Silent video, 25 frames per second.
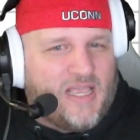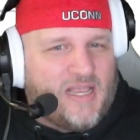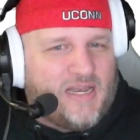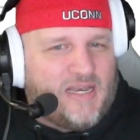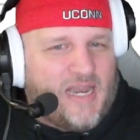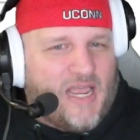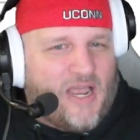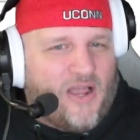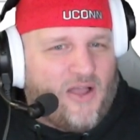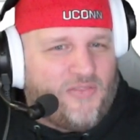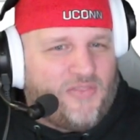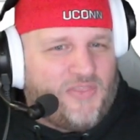
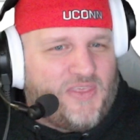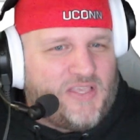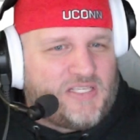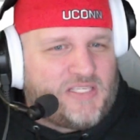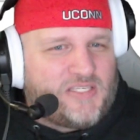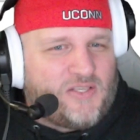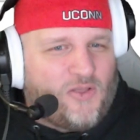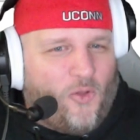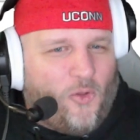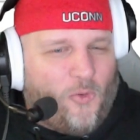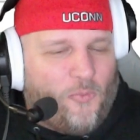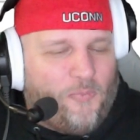Now,
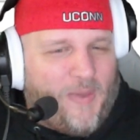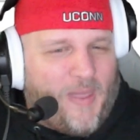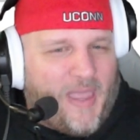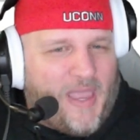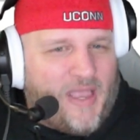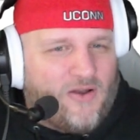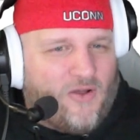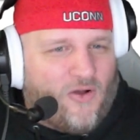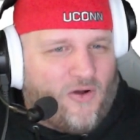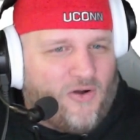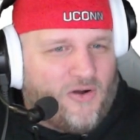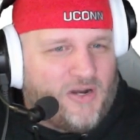this whole
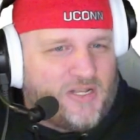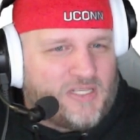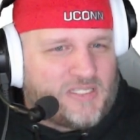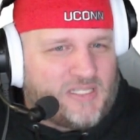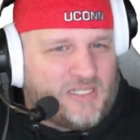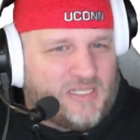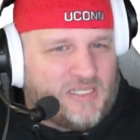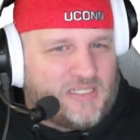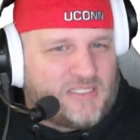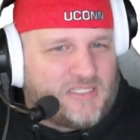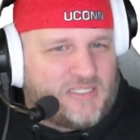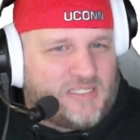banned artist
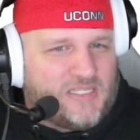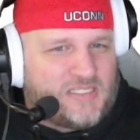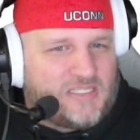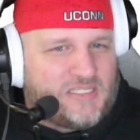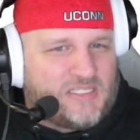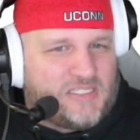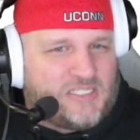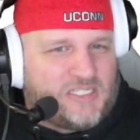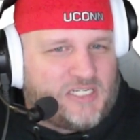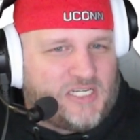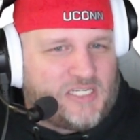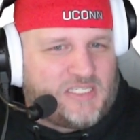list, this
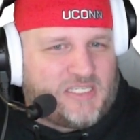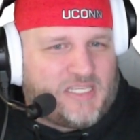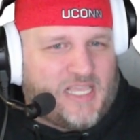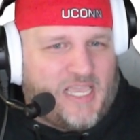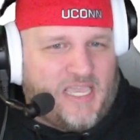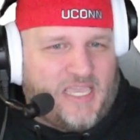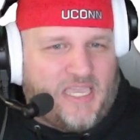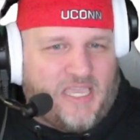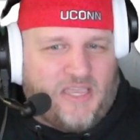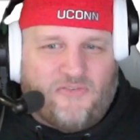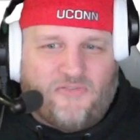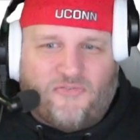is just
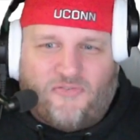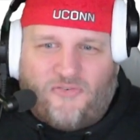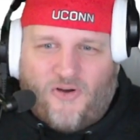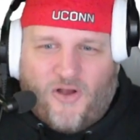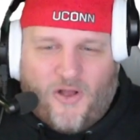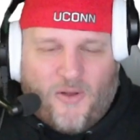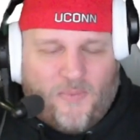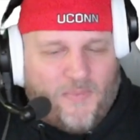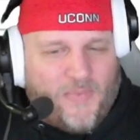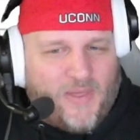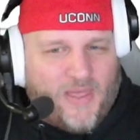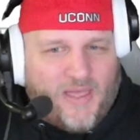taking
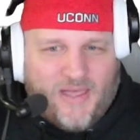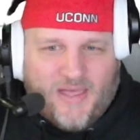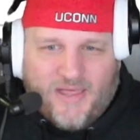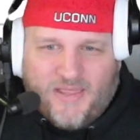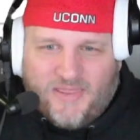from